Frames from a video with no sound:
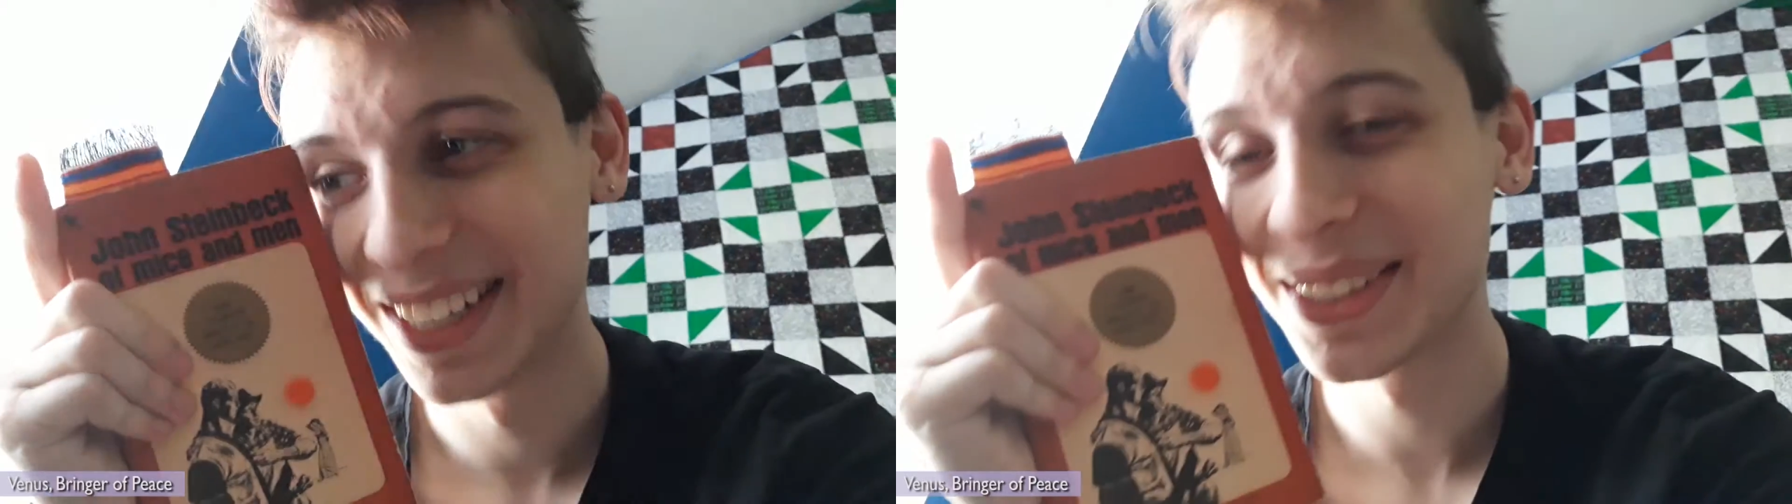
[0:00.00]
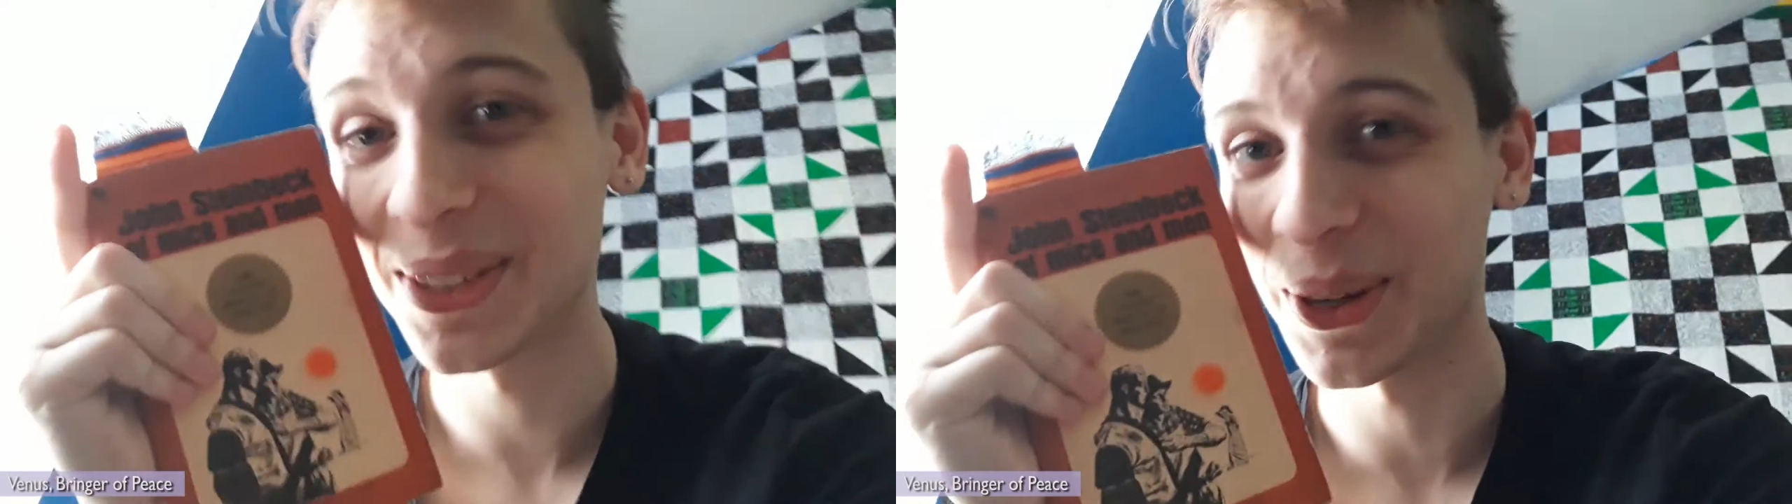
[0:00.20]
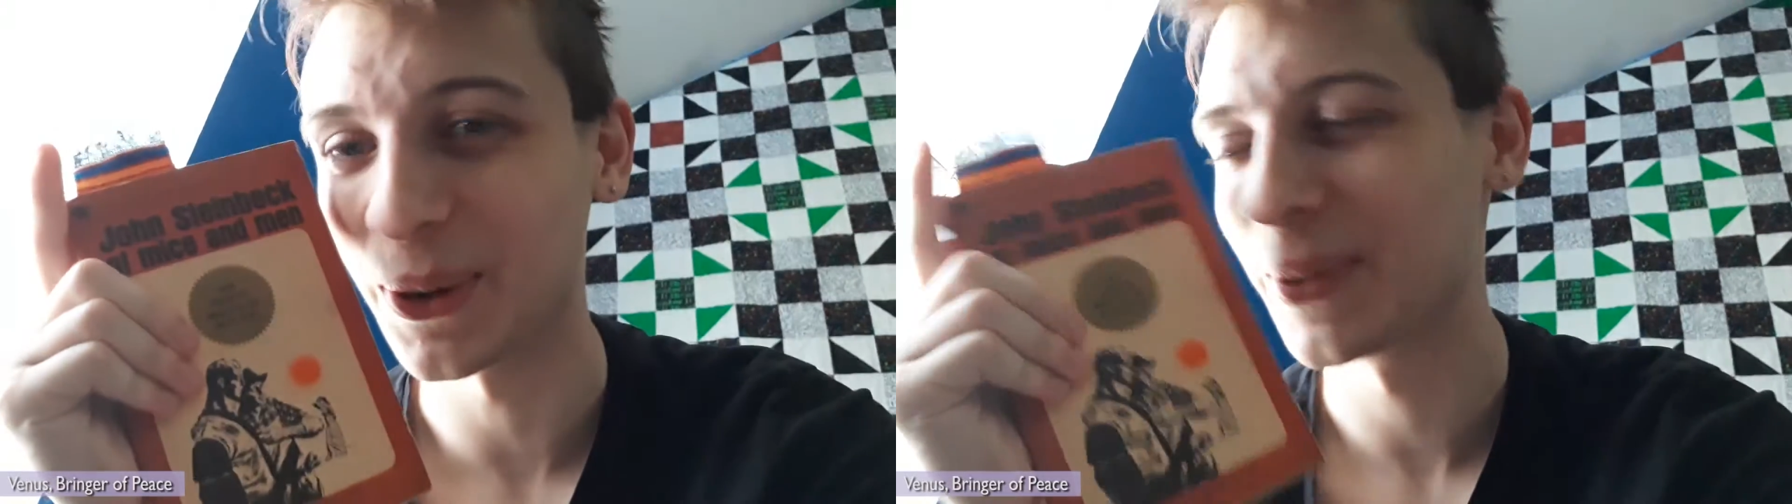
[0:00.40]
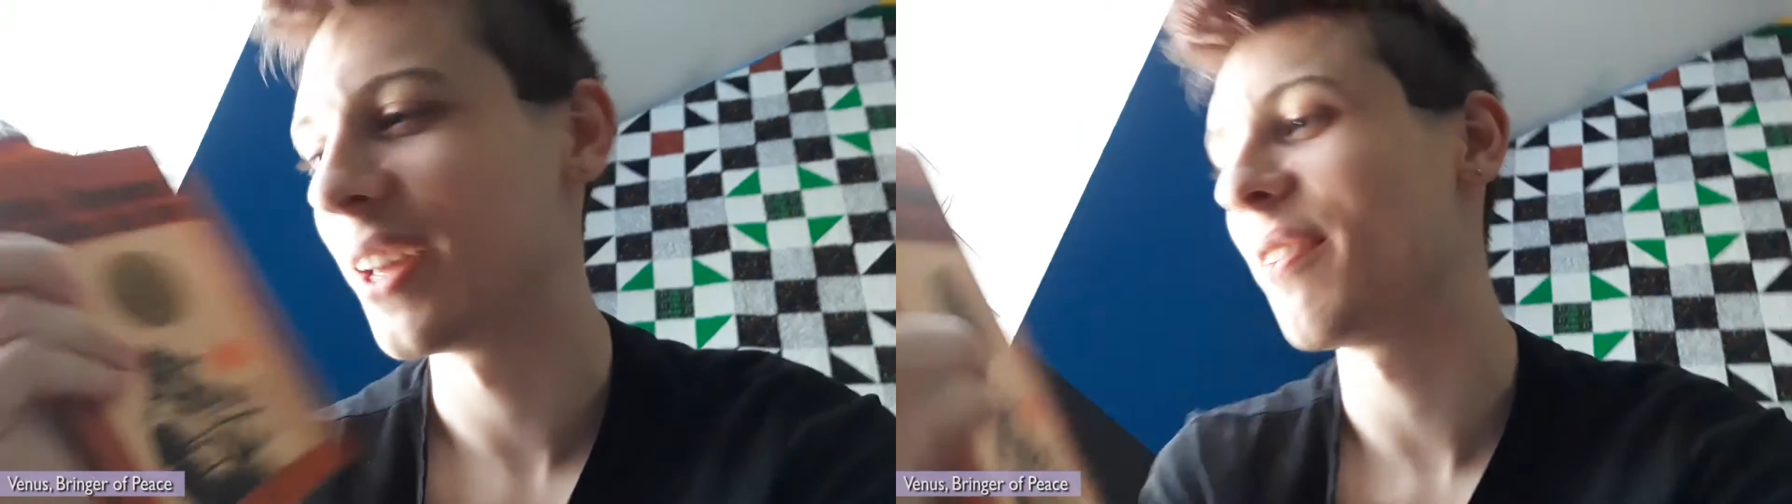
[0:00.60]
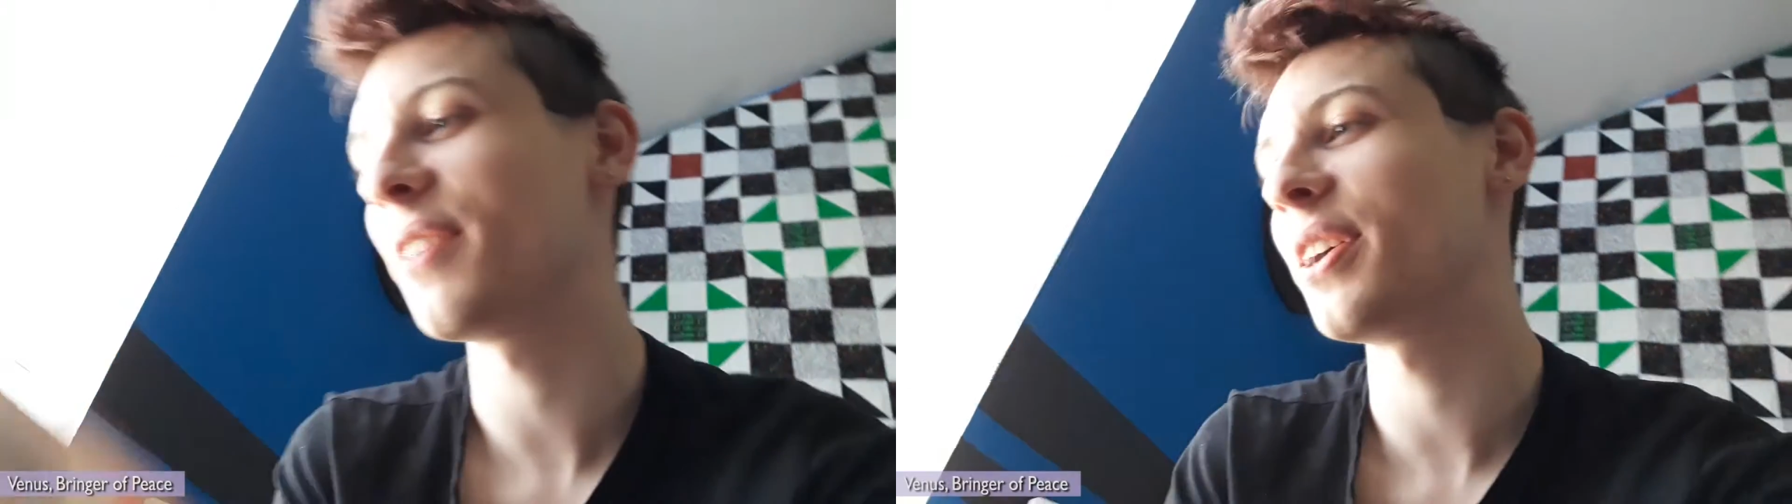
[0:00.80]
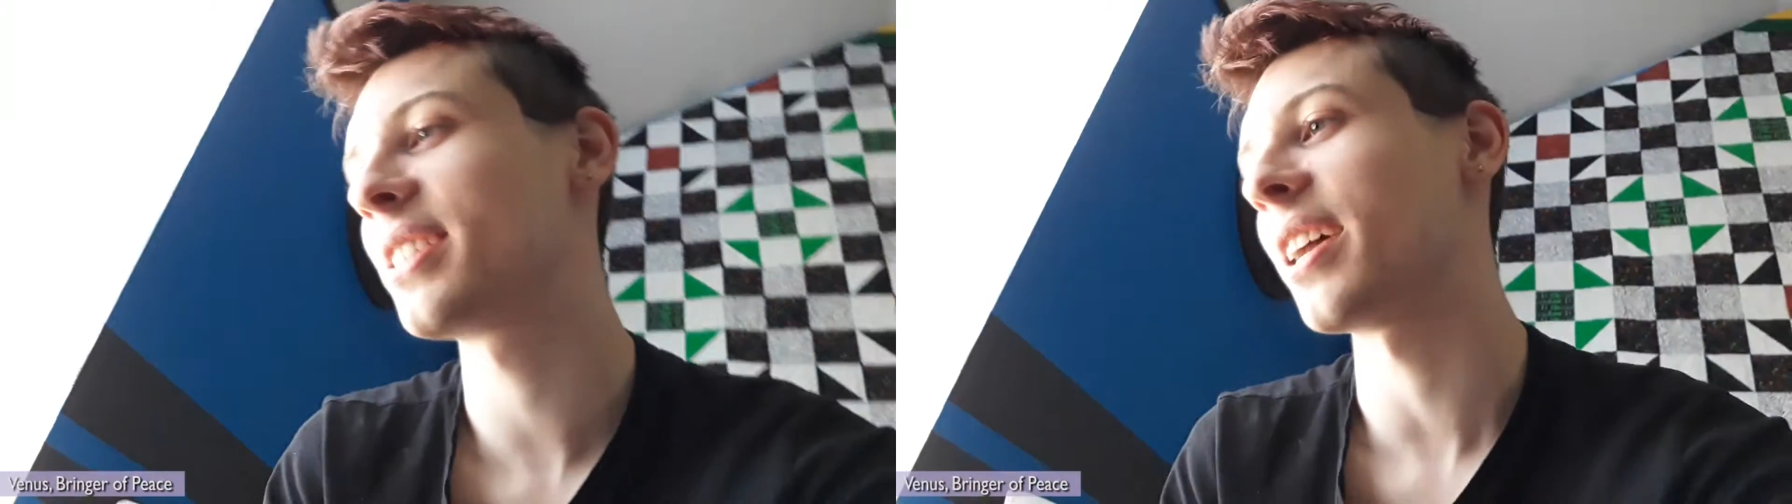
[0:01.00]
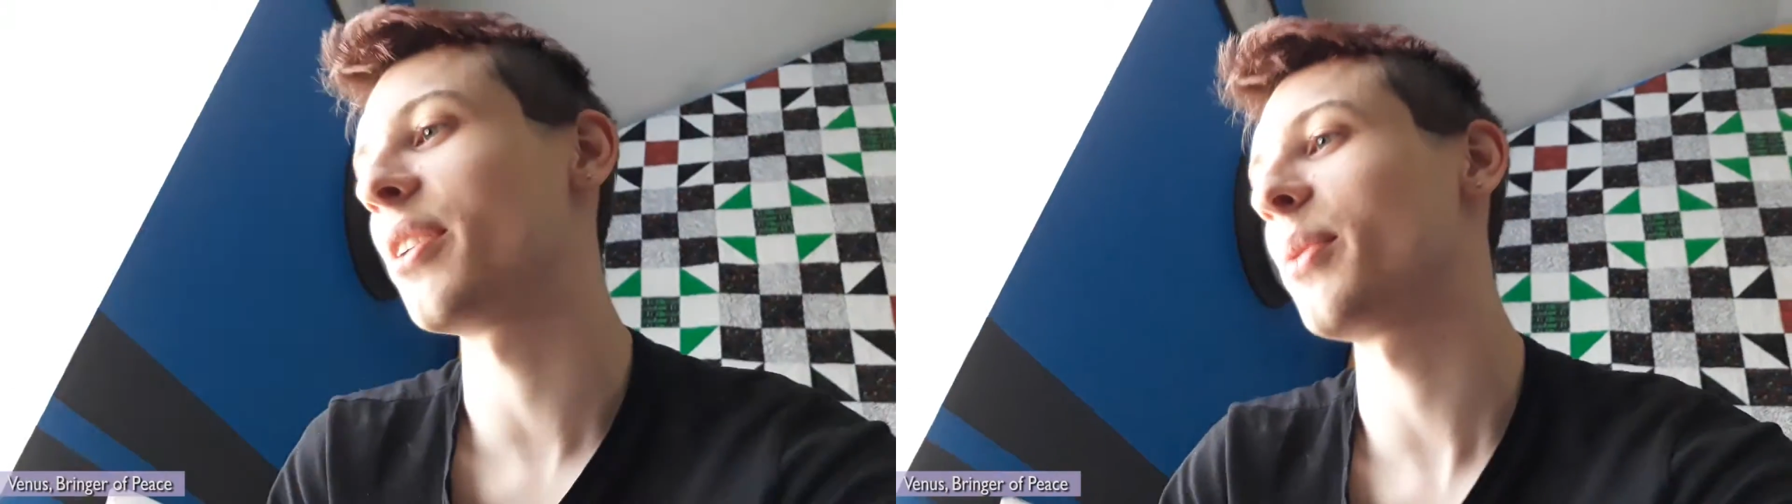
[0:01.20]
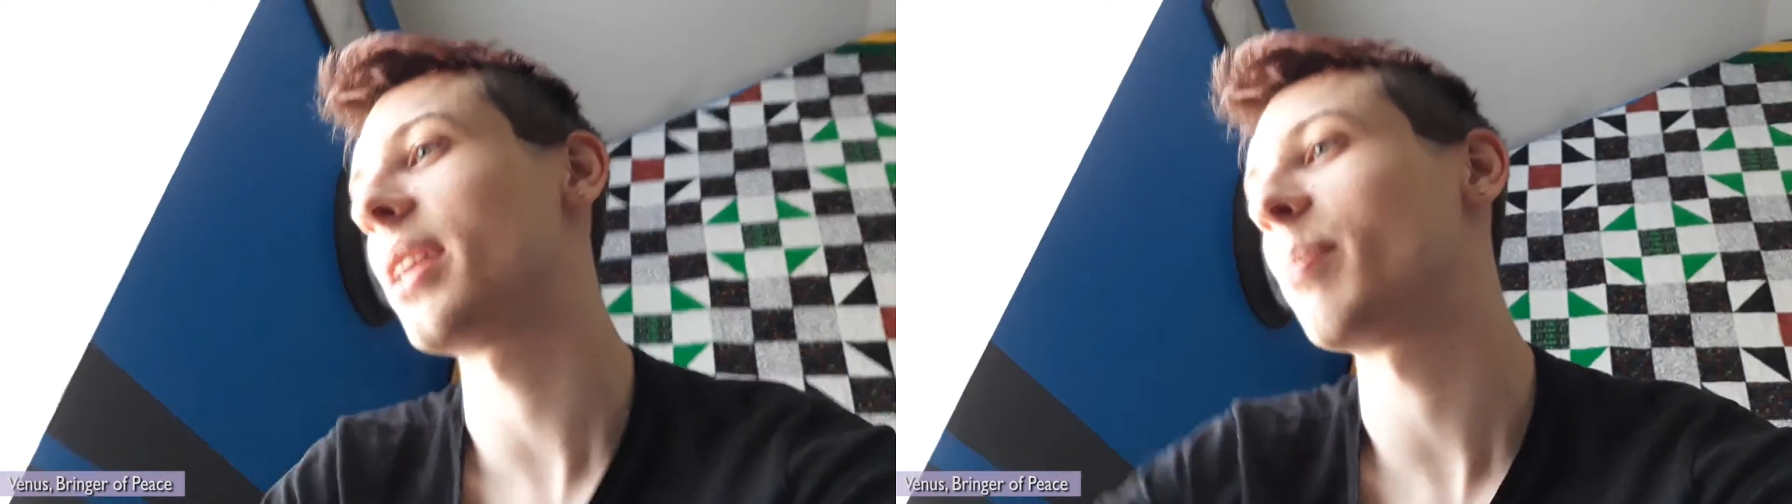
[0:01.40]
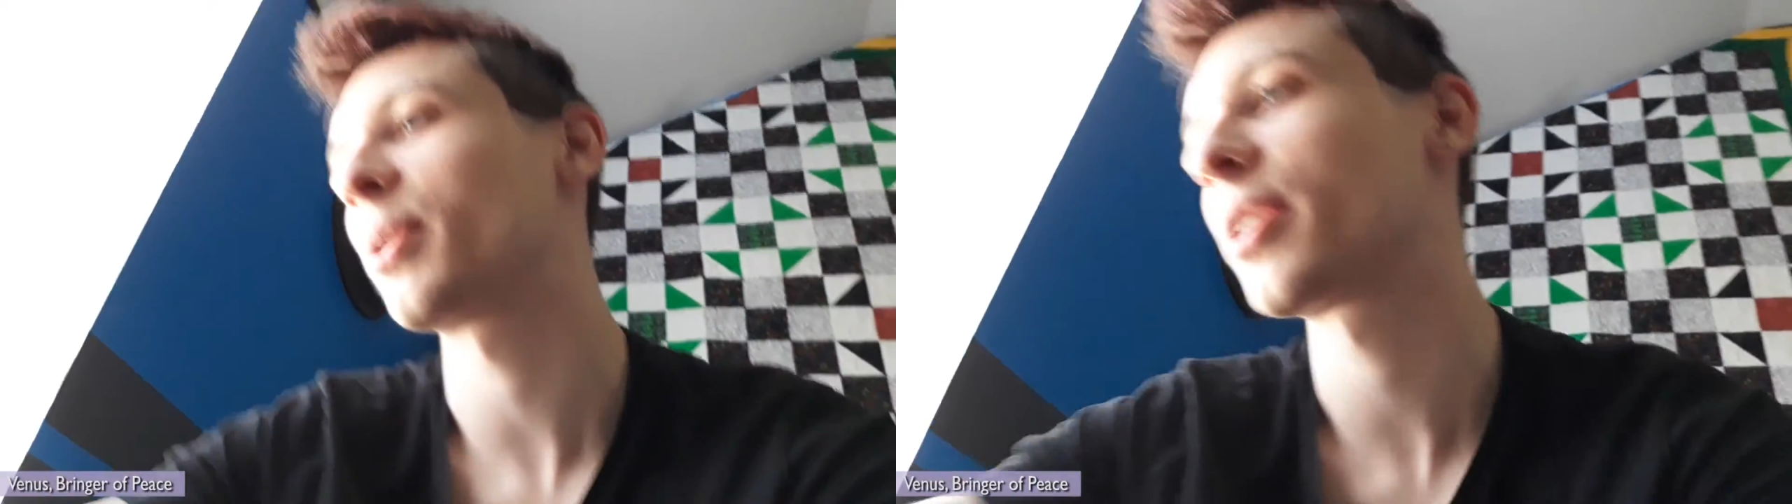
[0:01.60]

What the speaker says: So, very excited to read that book.